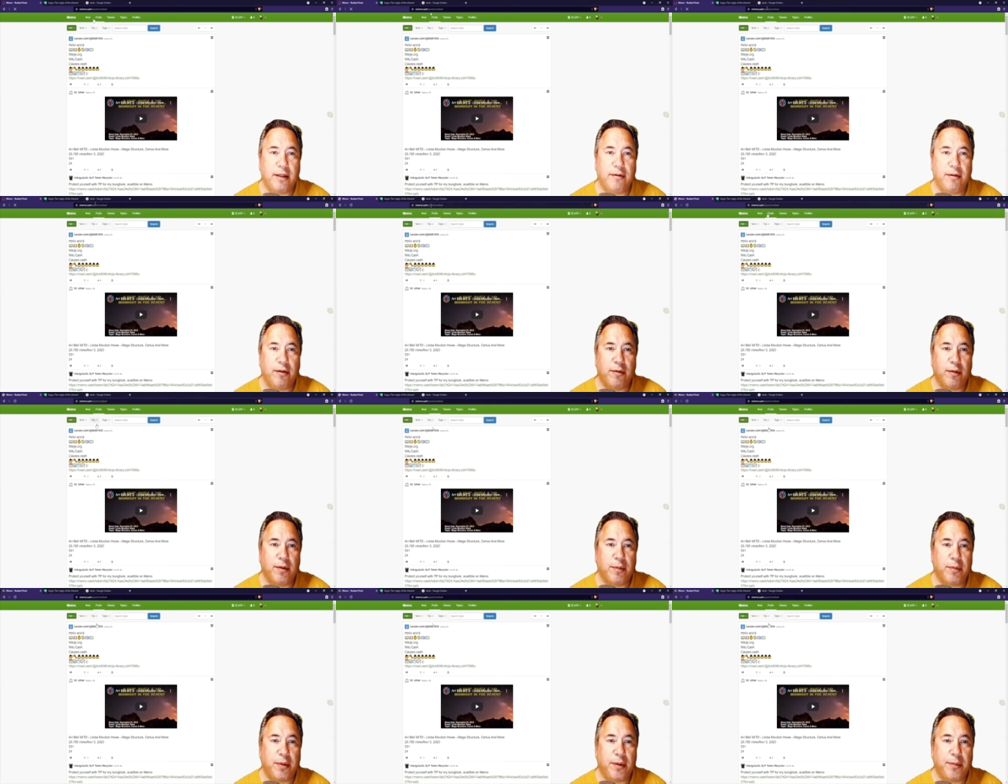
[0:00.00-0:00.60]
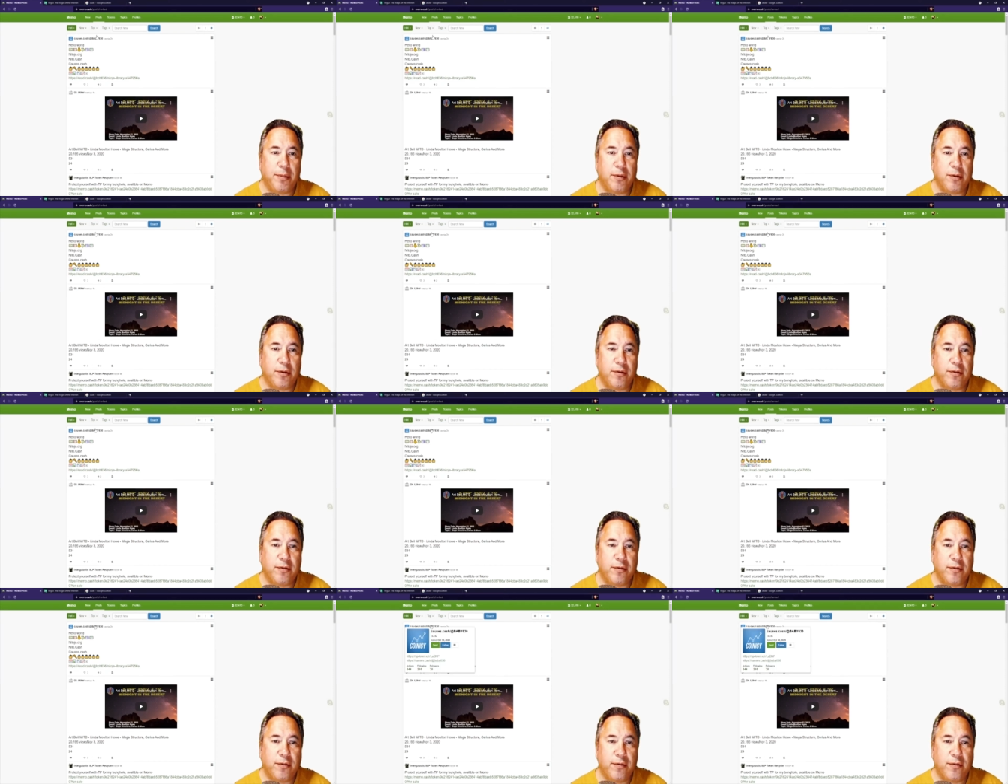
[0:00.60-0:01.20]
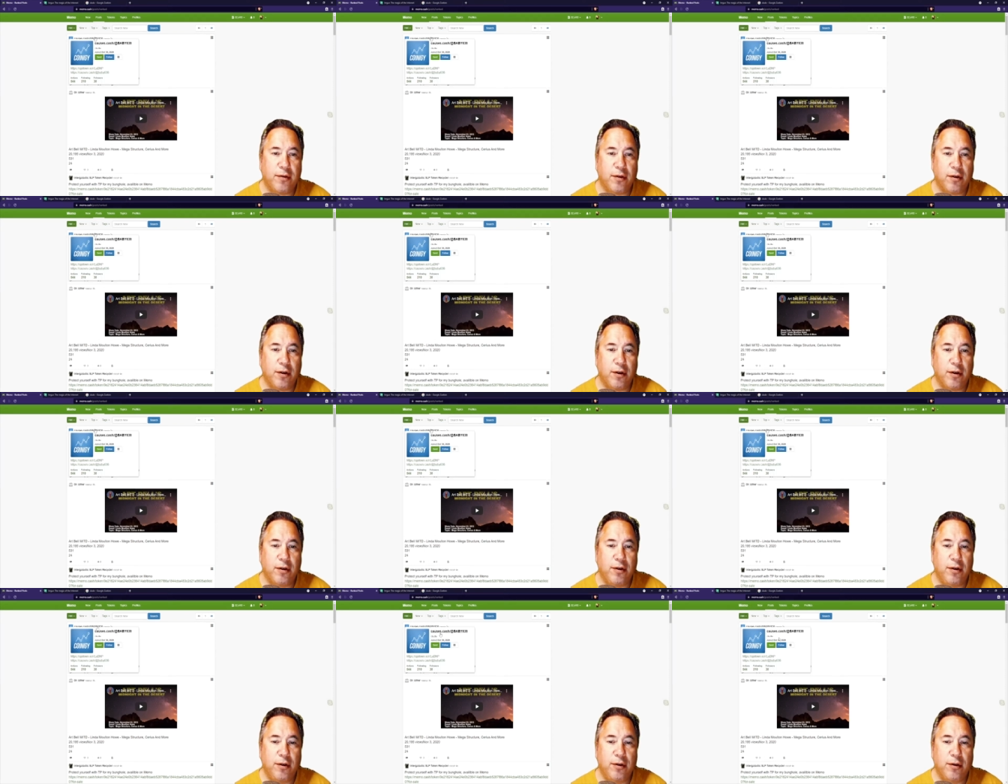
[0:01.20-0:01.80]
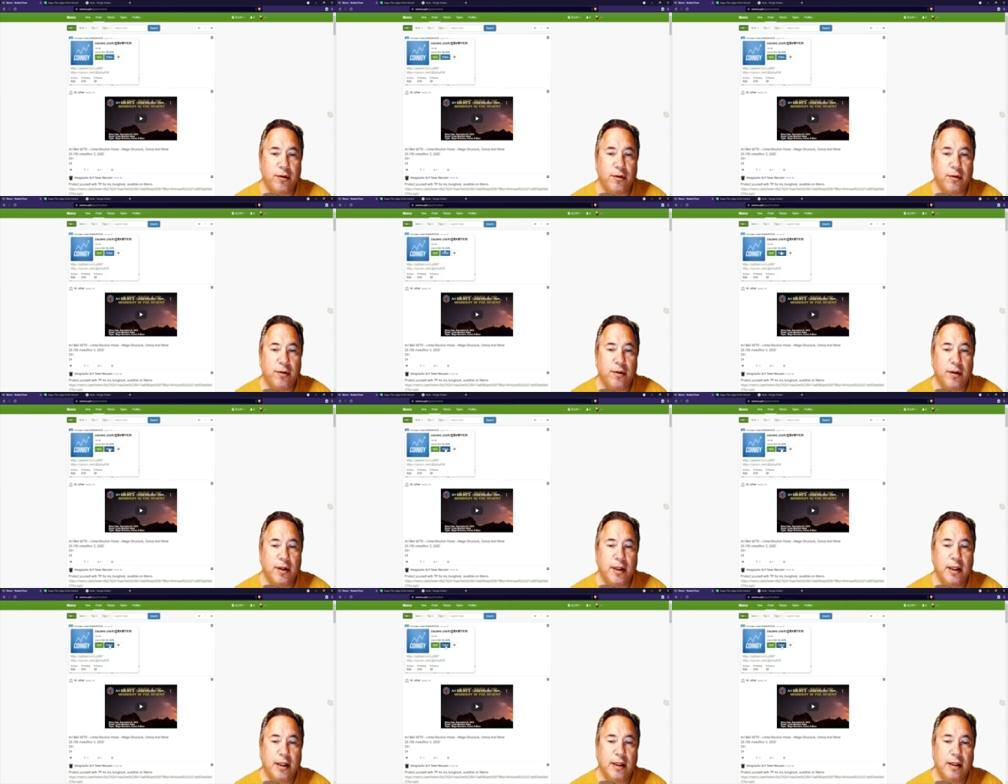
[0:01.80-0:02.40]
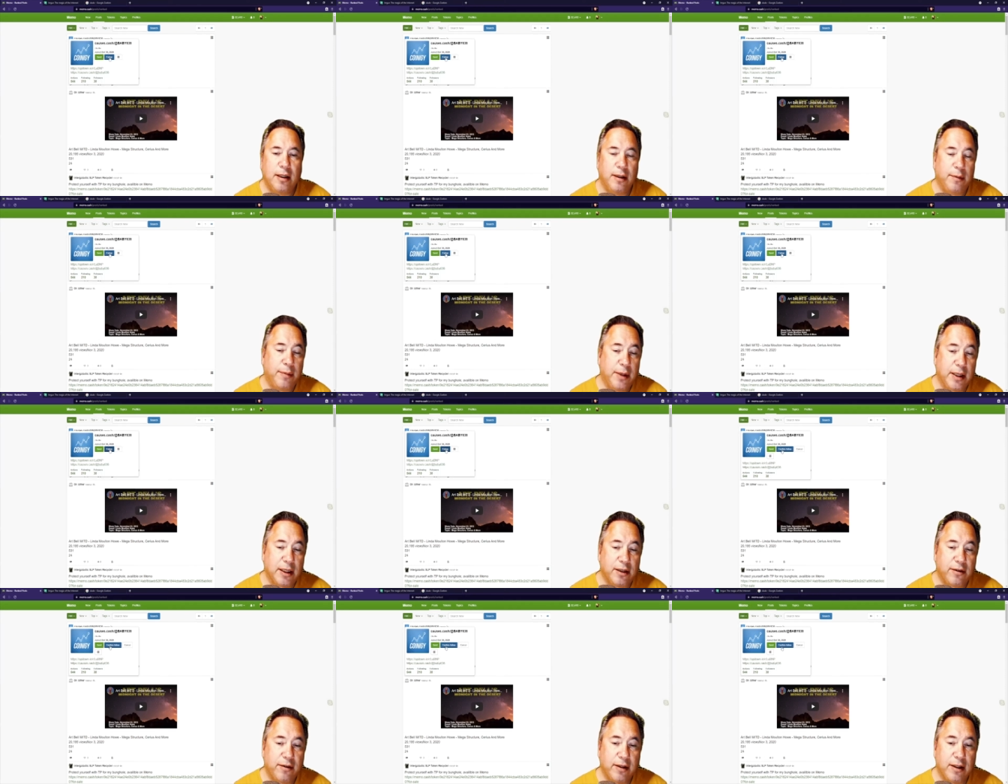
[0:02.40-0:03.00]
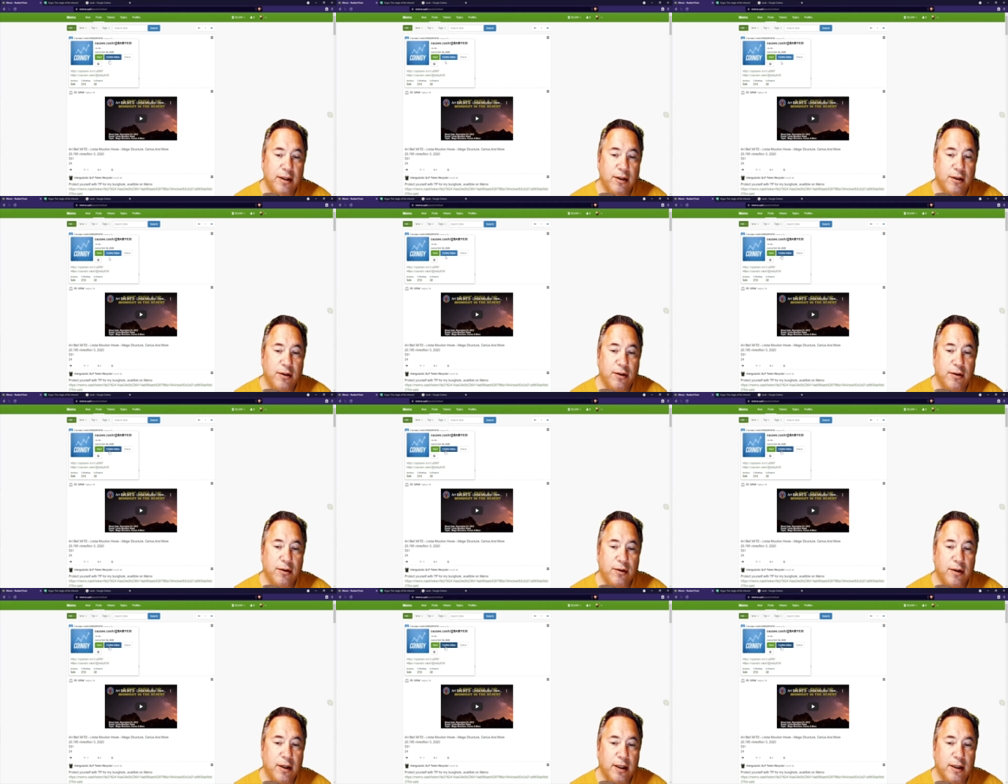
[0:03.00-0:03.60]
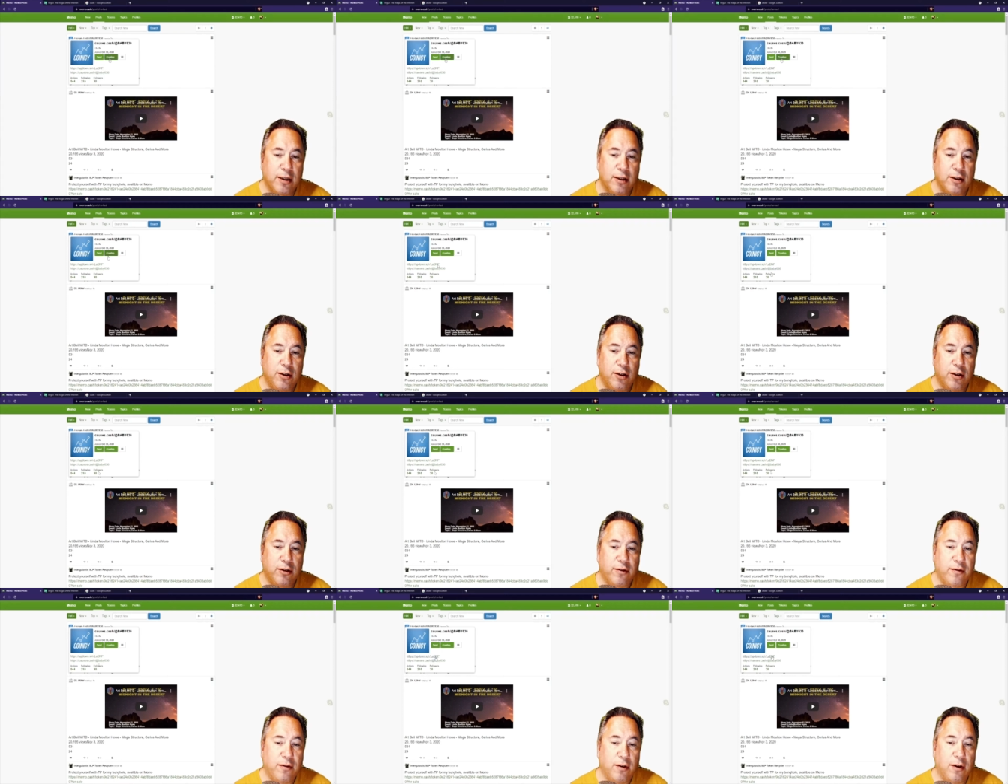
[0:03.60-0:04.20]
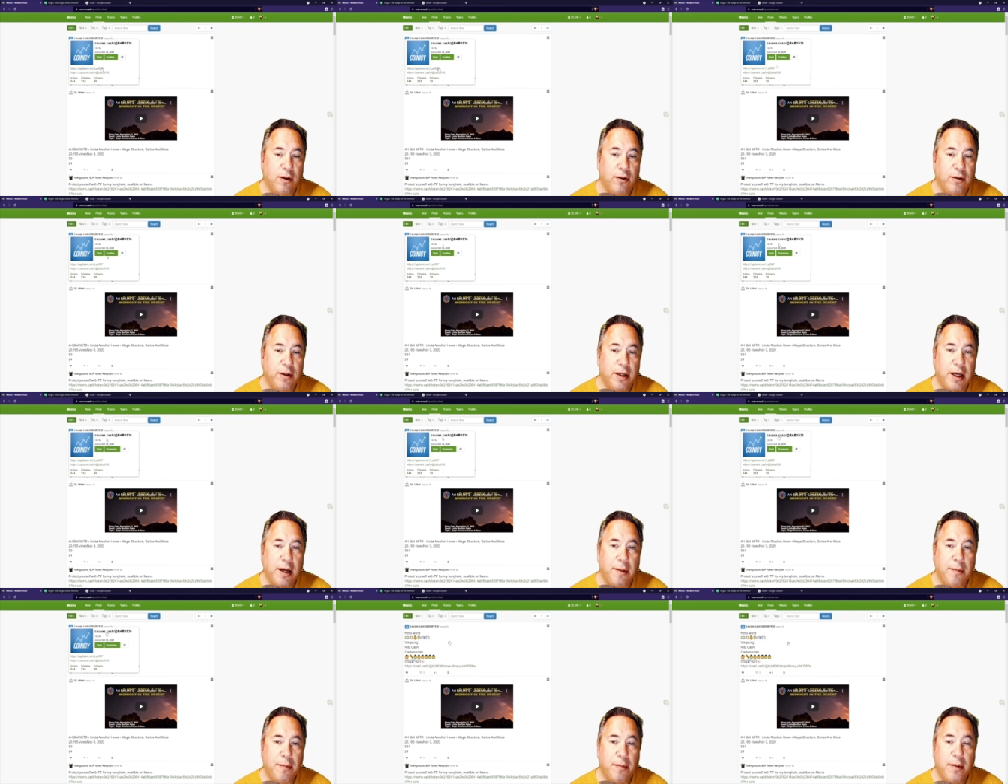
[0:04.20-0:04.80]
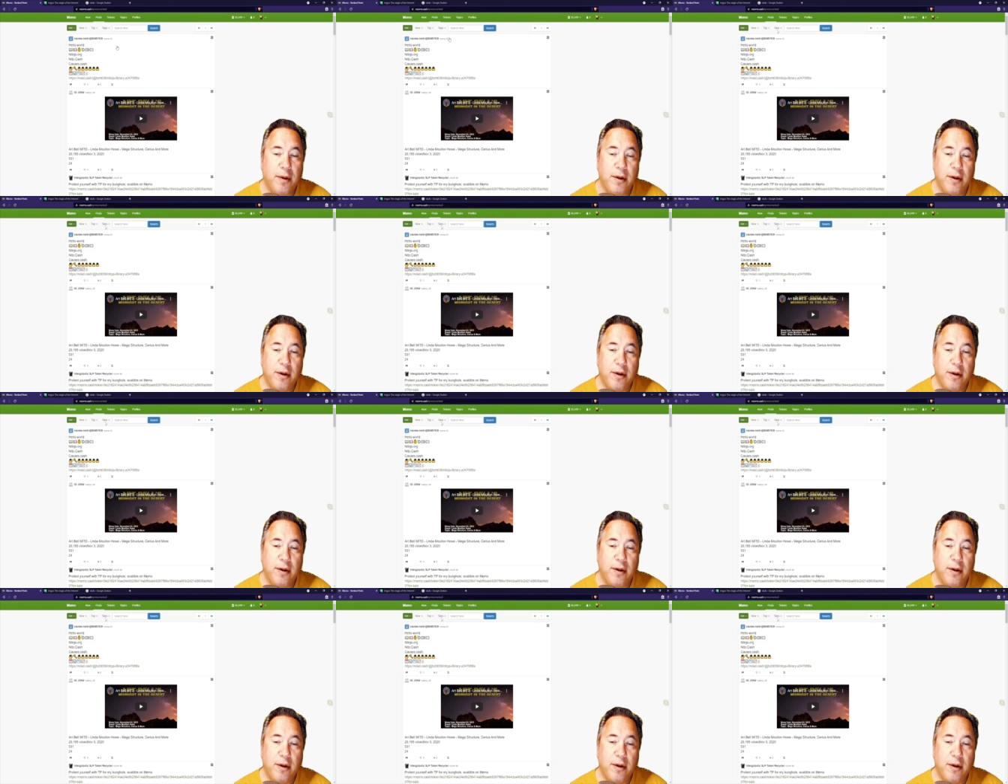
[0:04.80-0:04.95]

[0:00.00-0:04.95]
If you want people to follow you, the best thing to do is just follow them.